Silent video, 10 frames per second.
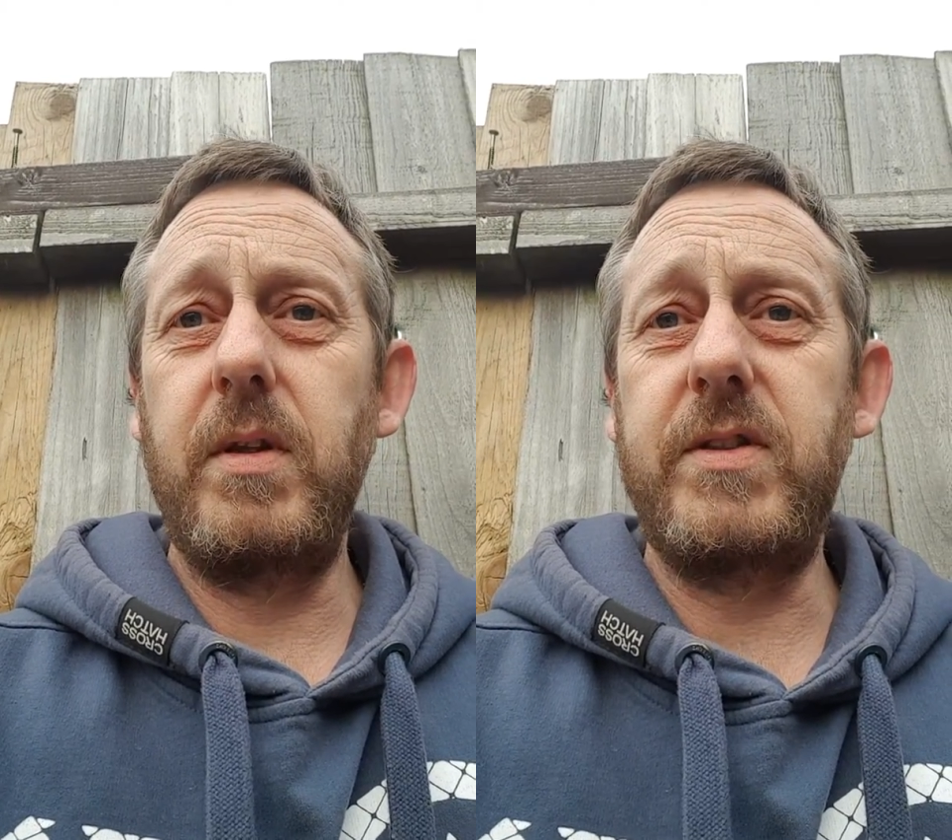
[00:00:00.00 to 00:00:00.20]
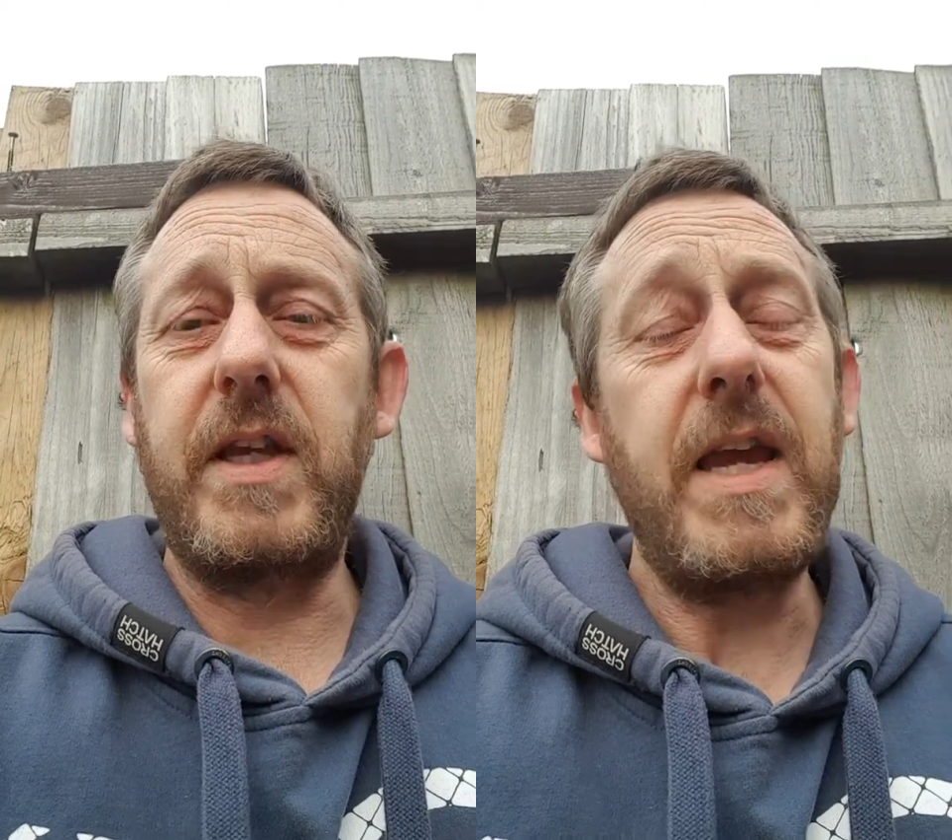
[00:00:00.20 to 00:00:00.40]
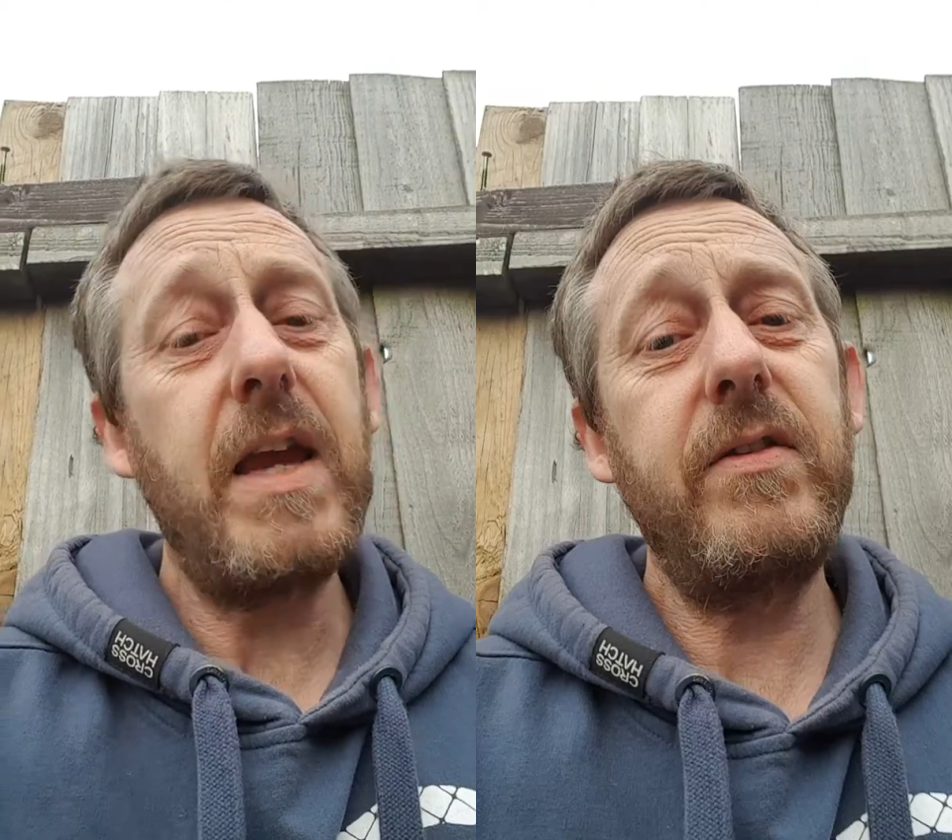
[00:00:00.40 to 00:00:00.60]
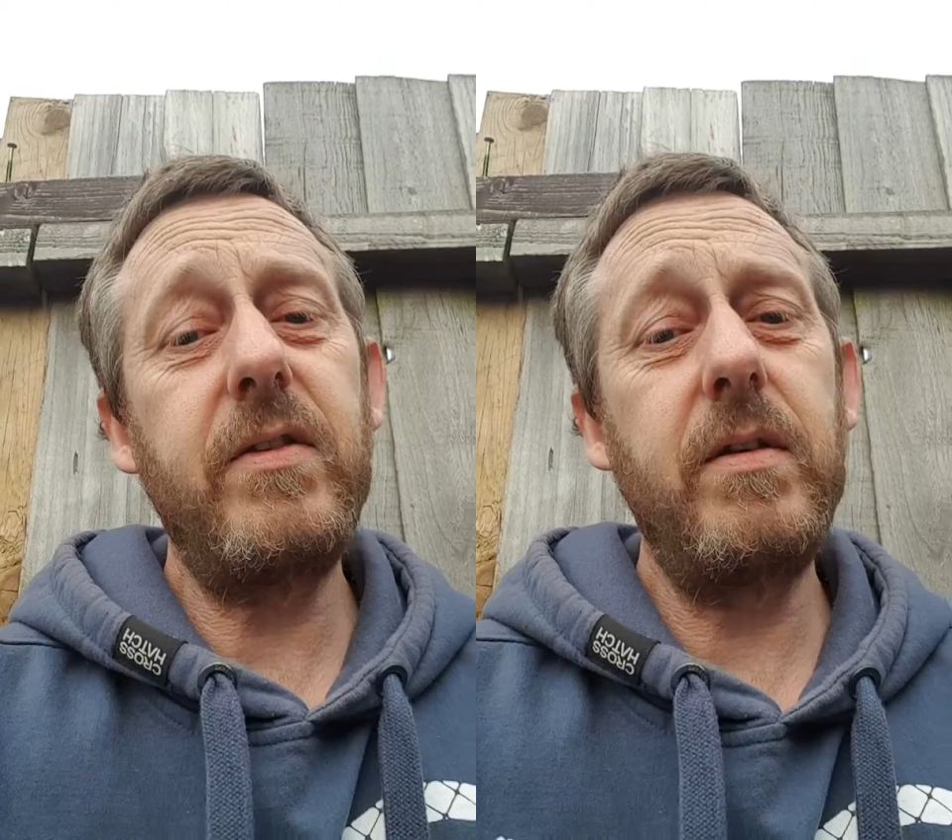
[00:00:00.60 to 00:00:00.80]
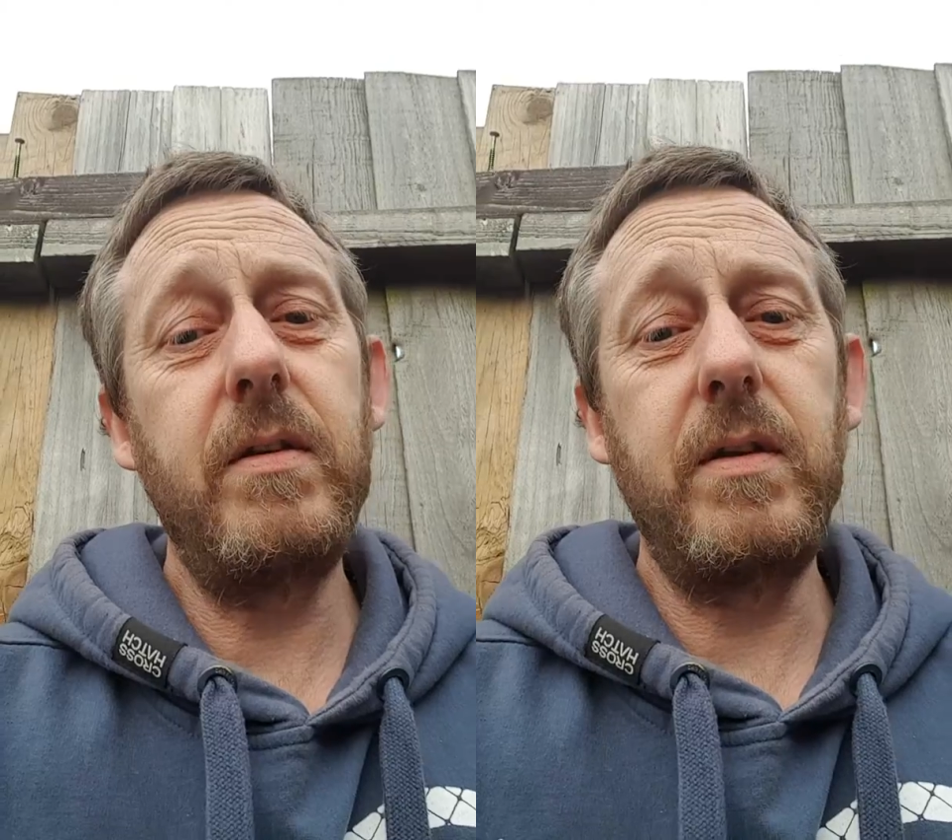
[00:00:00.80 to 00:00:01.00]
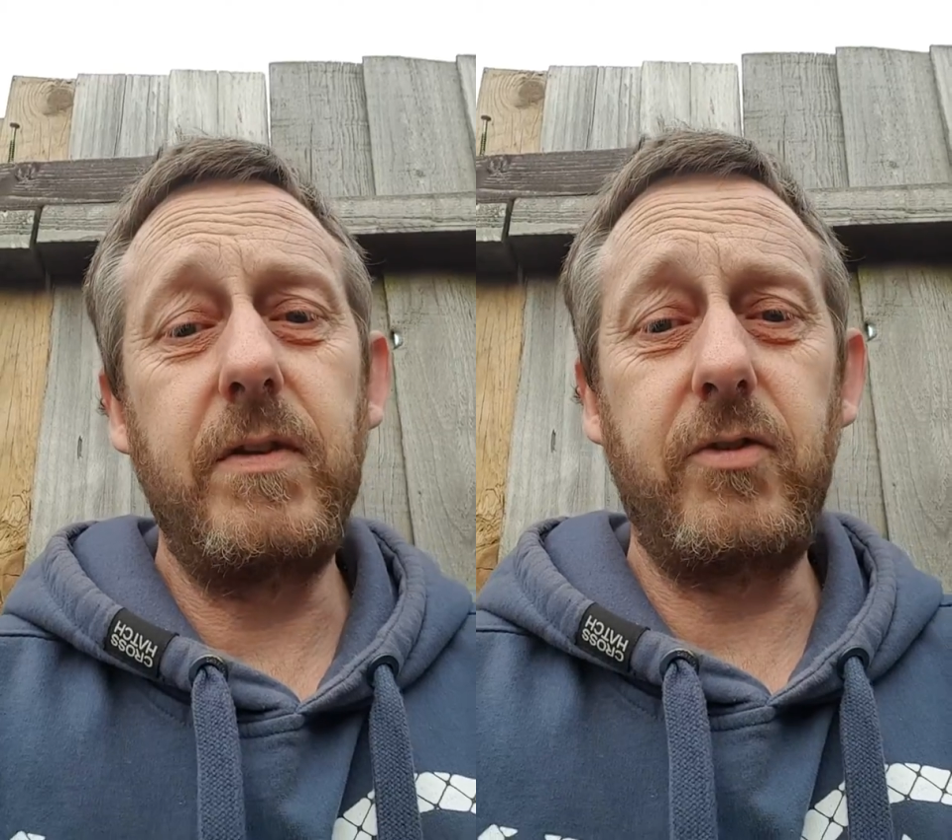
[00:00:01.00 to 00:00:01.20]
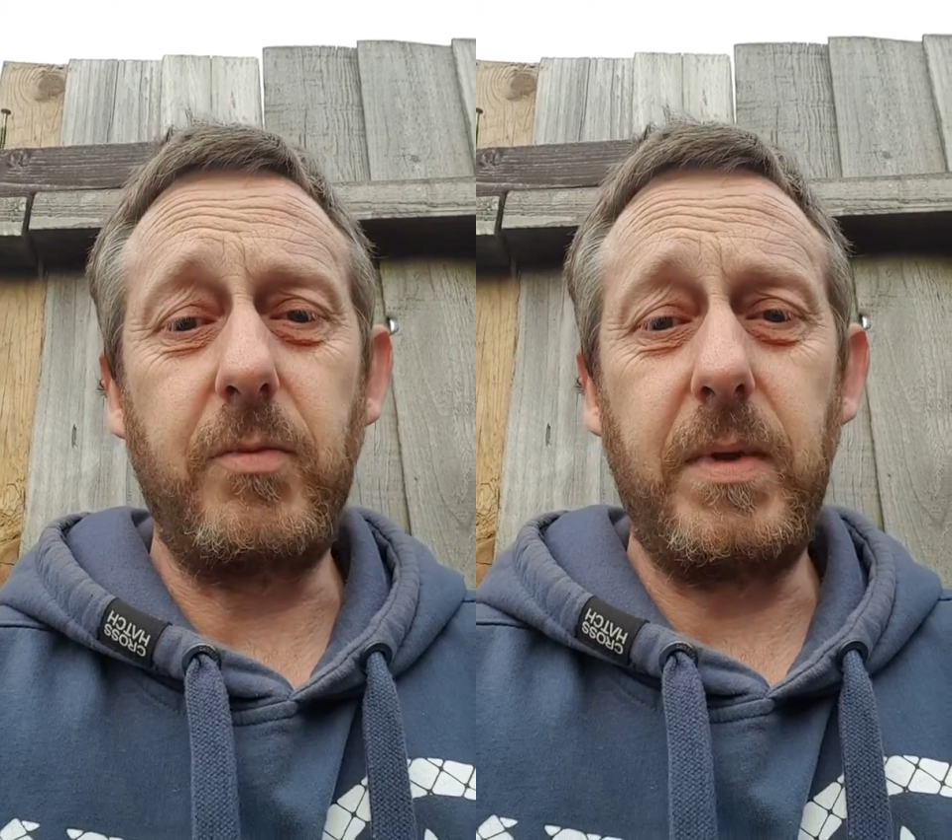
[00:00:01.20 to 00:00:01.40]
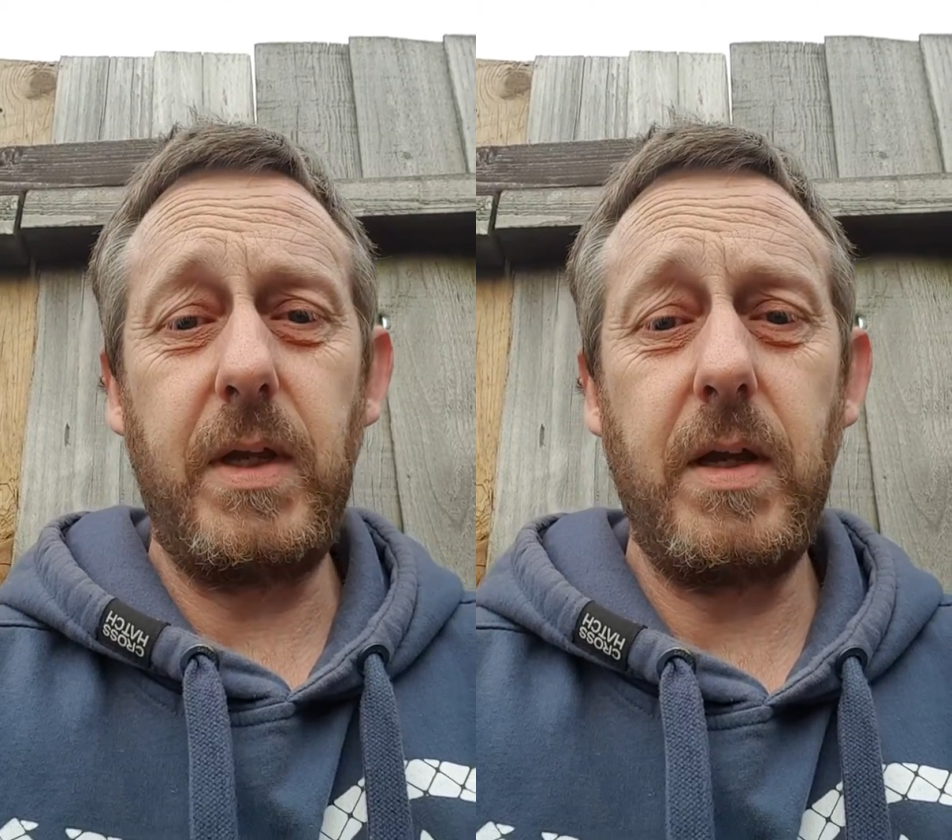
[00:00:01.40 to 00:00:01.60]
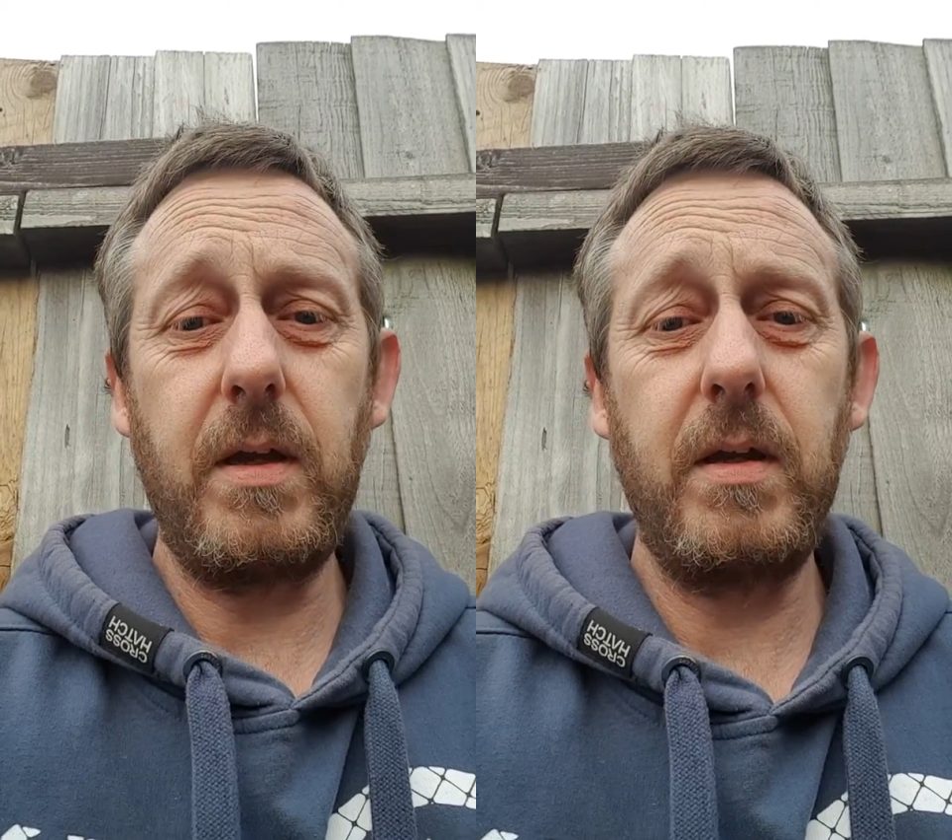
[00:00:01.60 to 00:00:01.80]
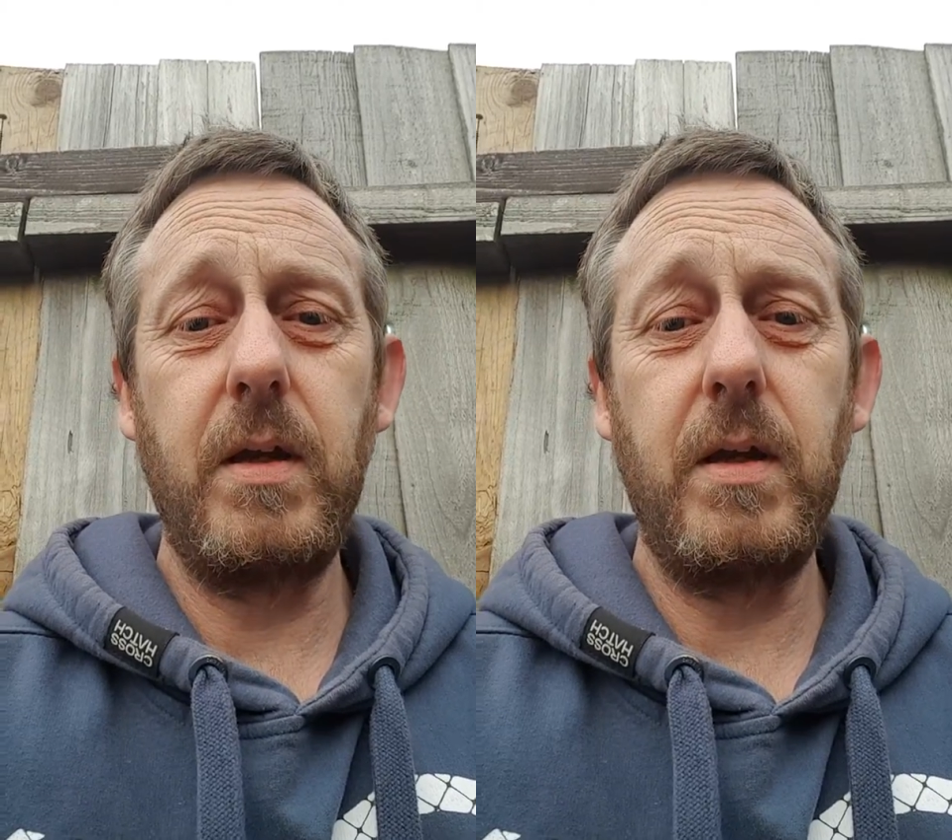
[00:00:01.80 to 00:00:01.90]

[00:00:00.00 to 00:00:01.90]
say, yes, there's some here,